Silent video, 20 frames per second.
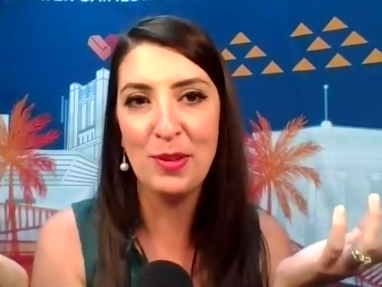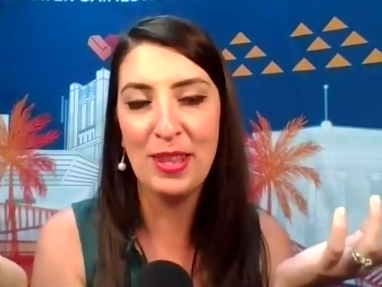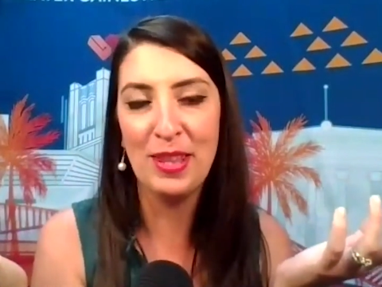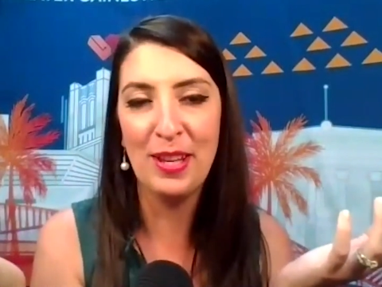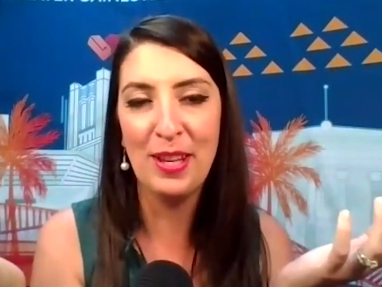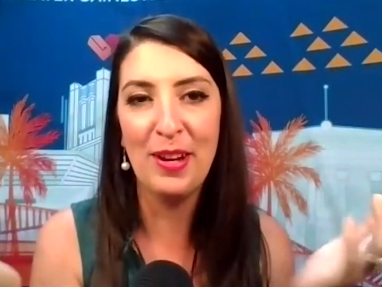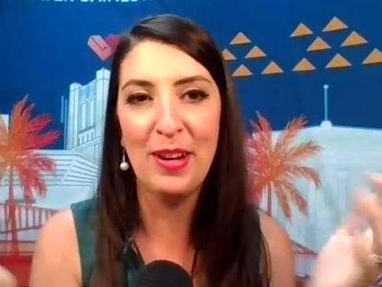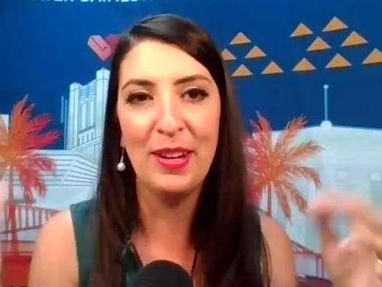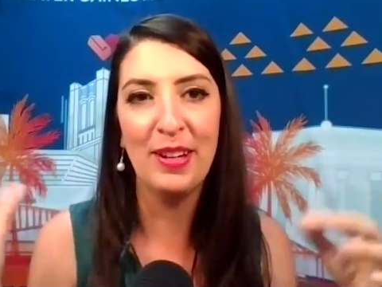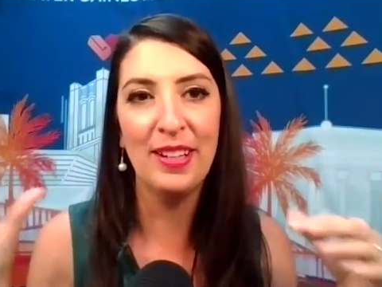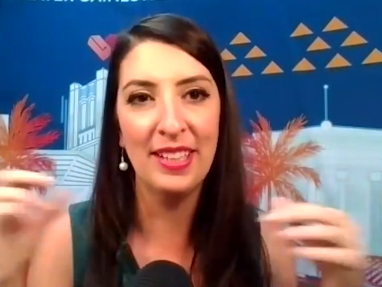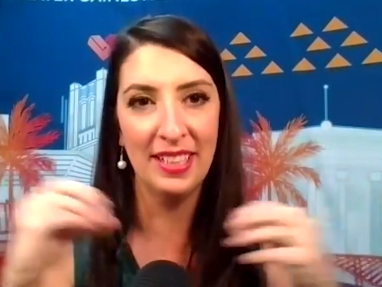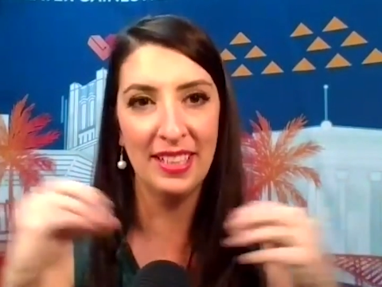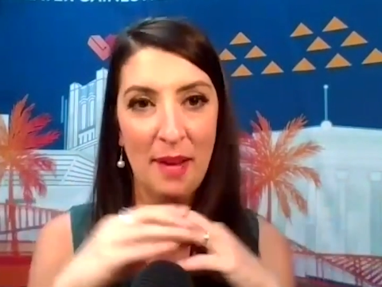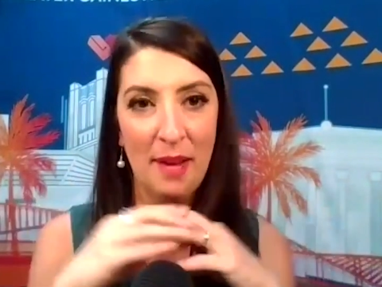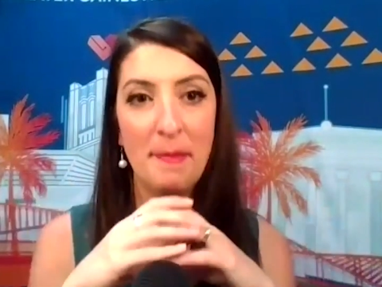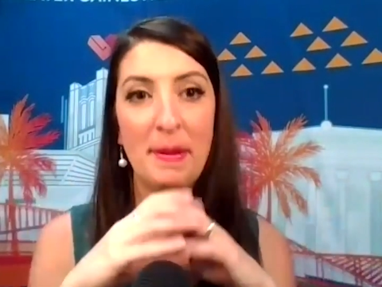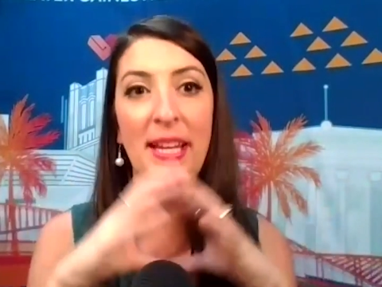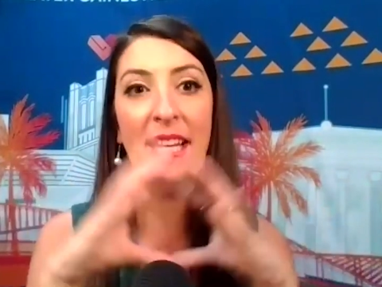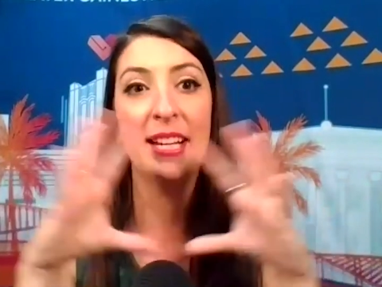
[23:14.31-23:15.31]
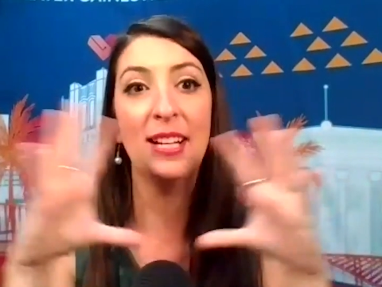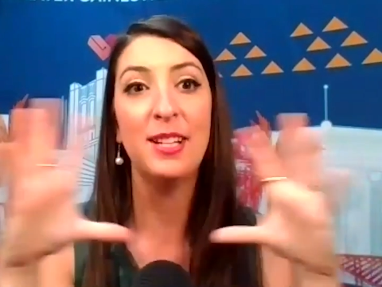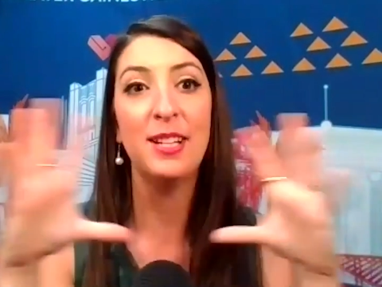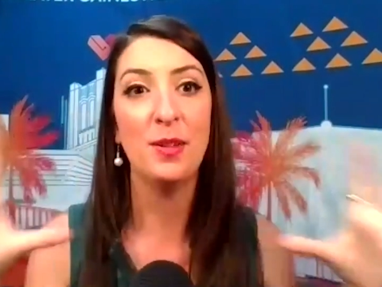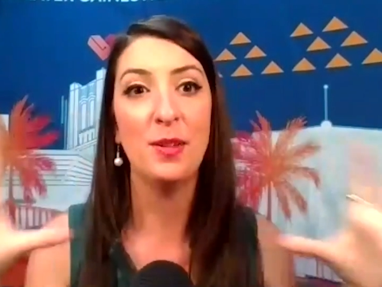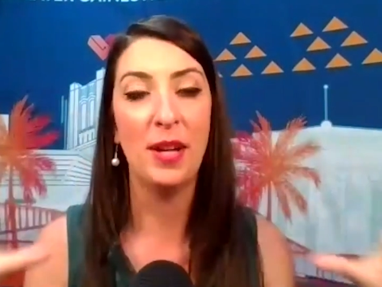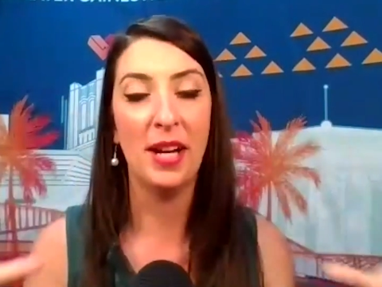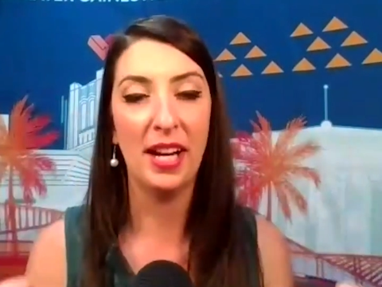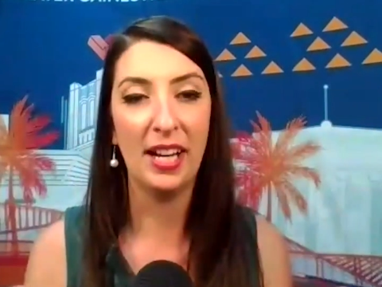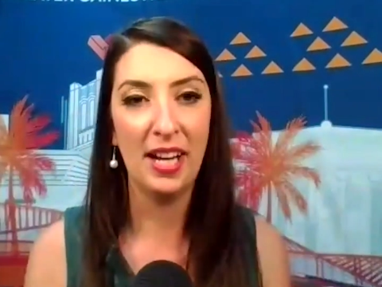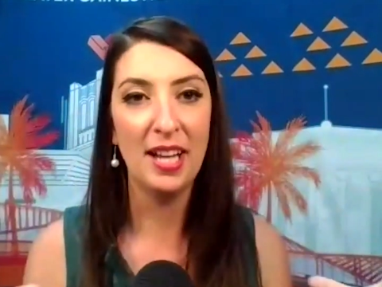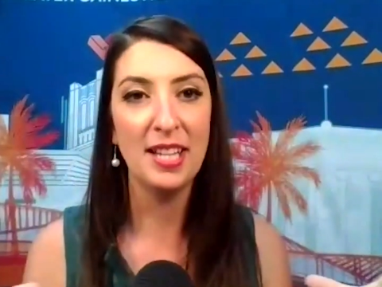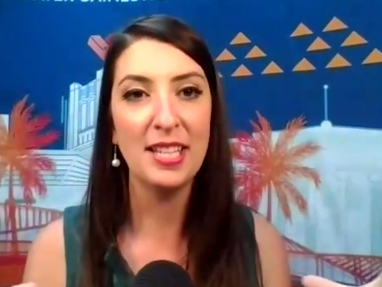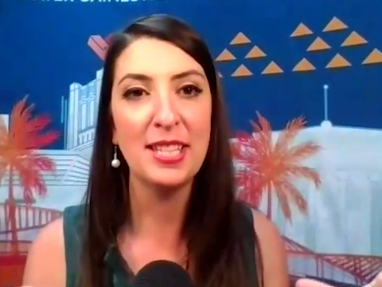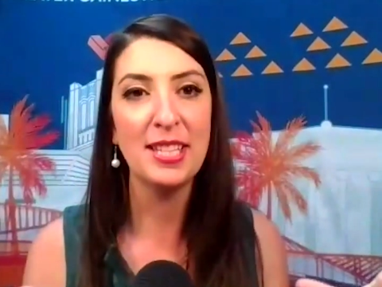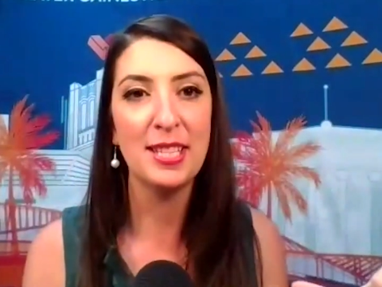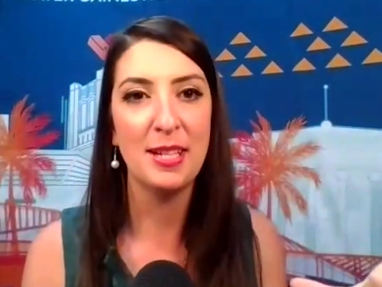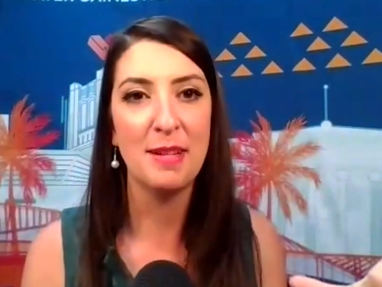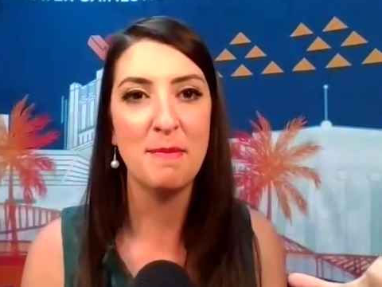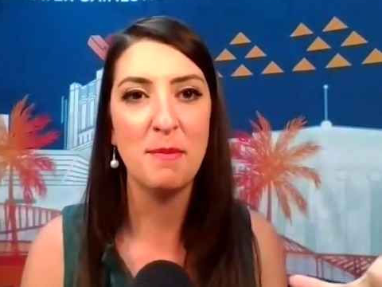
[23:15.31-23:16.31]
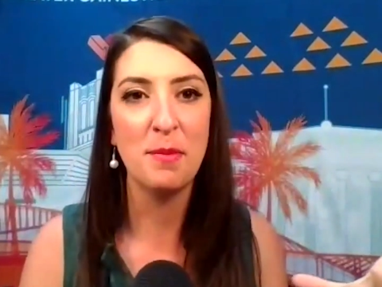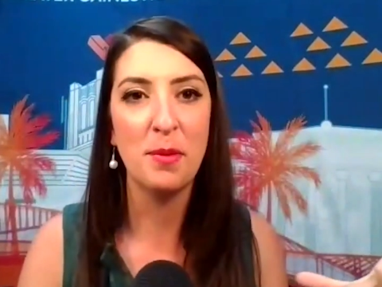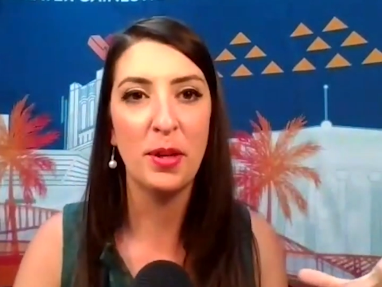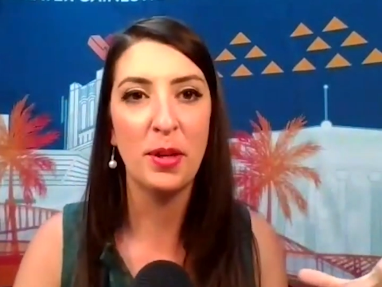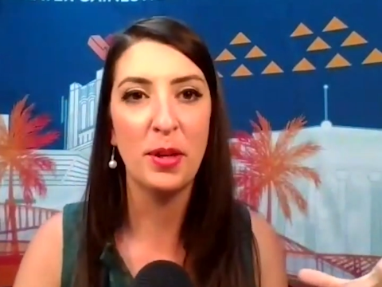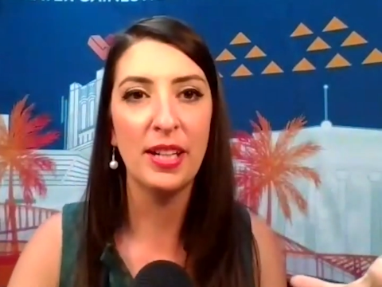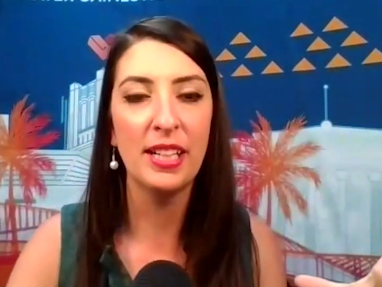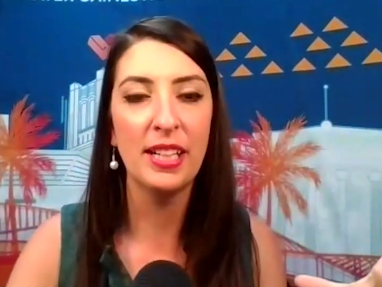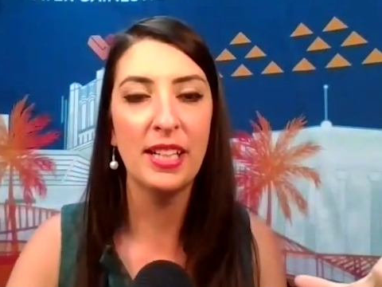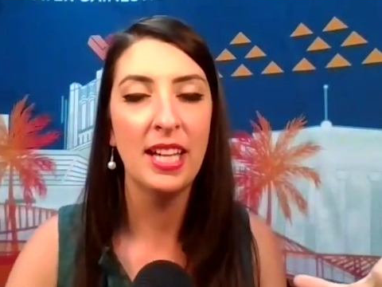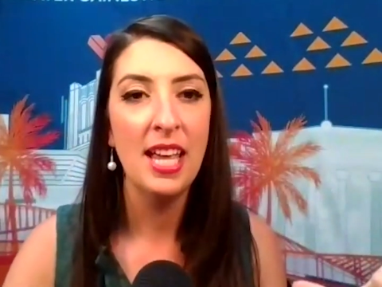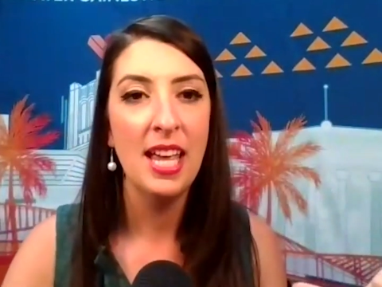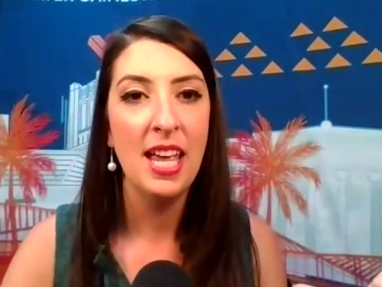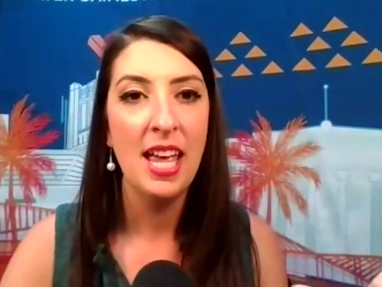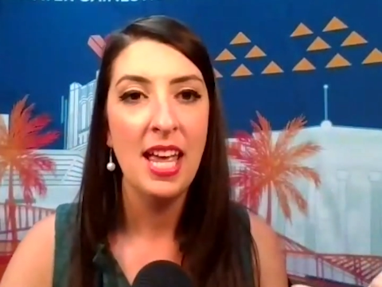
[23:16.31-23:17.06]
with the art and coming in and doing a custom work.